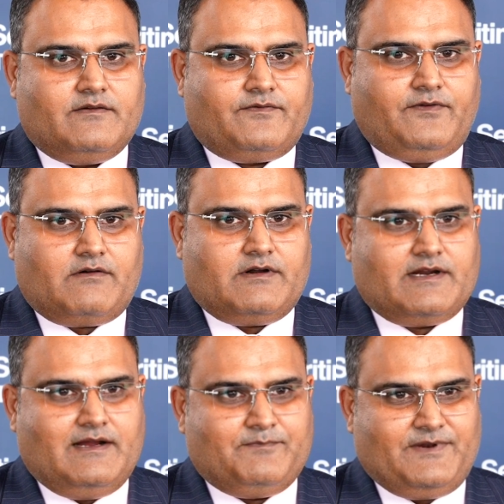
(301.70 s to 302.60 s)

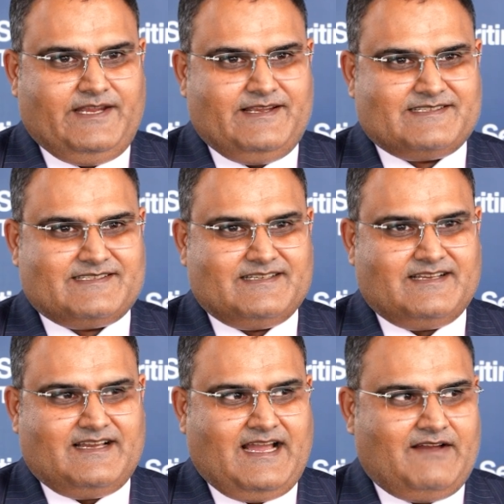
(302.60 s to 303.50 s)
foreign companies
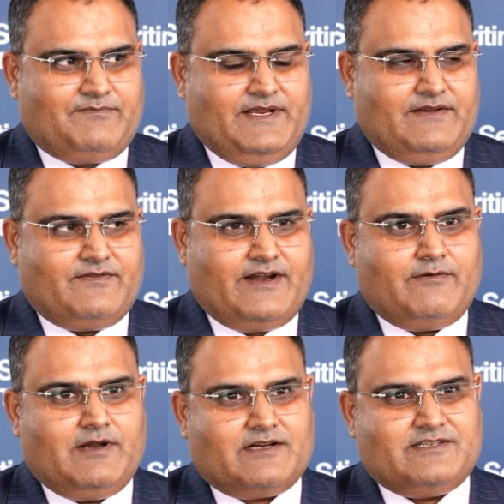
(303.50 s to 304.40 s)
have been very
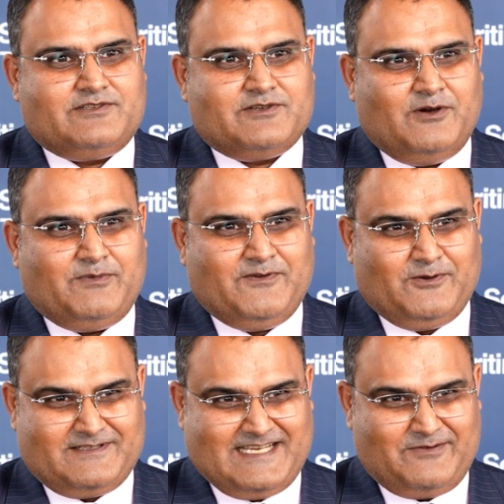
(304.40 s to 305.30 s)
reluctant to go
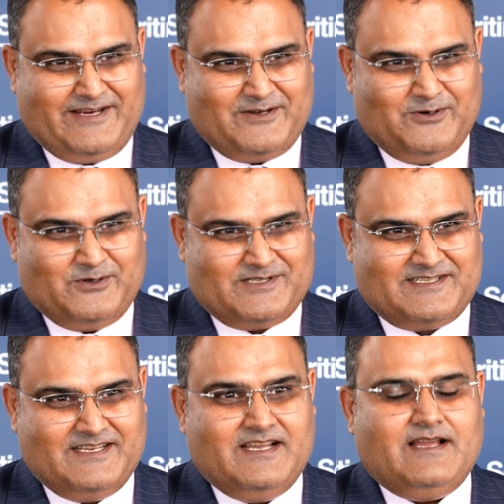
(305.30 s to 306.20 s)
before the Saudi
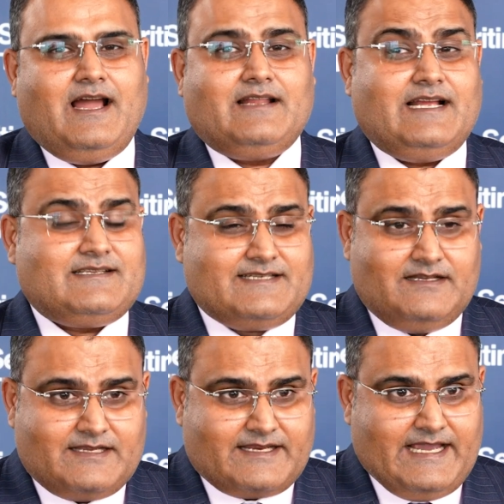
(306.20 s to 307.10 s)
courts, and that's
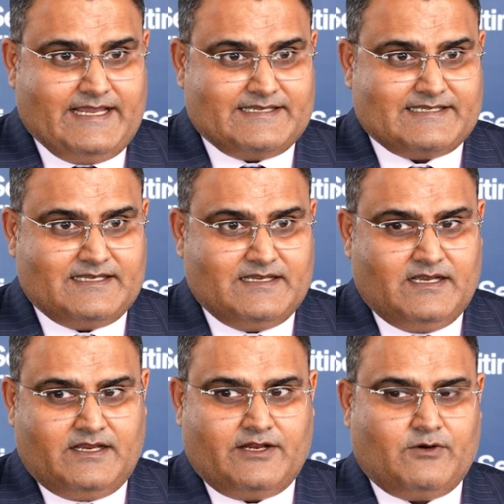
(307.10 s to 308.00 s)
still the case.
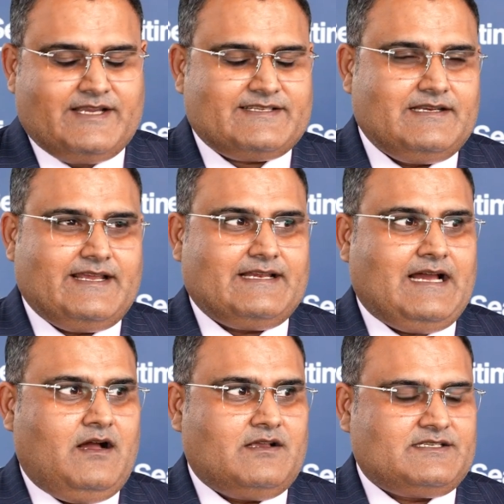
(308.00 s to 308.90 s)
You know, I still get
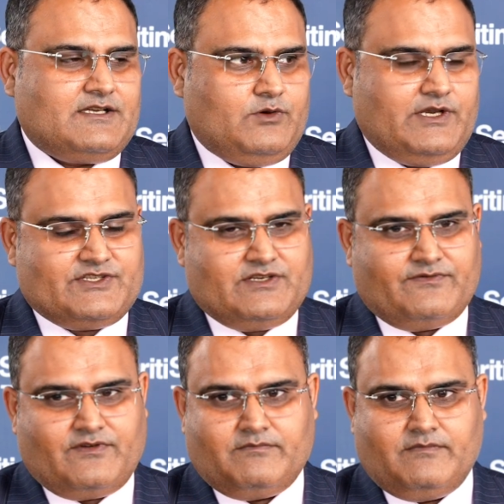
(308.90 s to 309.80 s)
asked the question
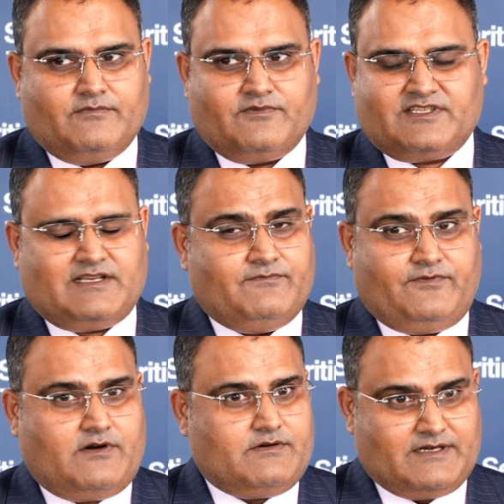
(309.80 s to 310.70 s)
from some
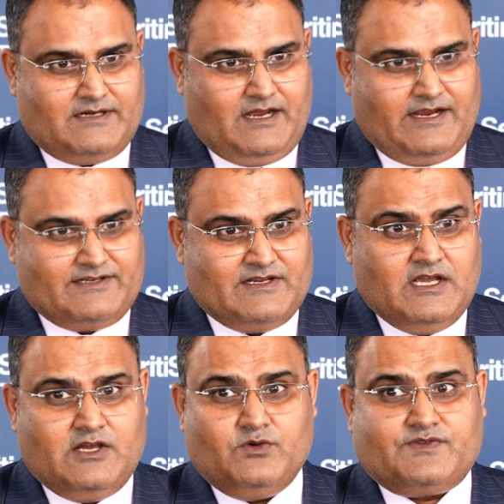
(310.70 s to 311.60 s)
foreign client
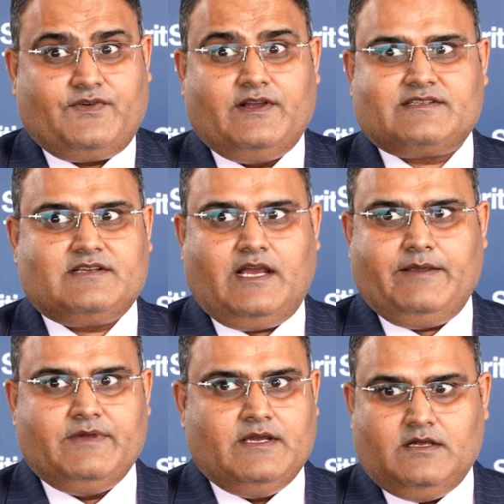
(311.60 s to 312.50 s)
whose first time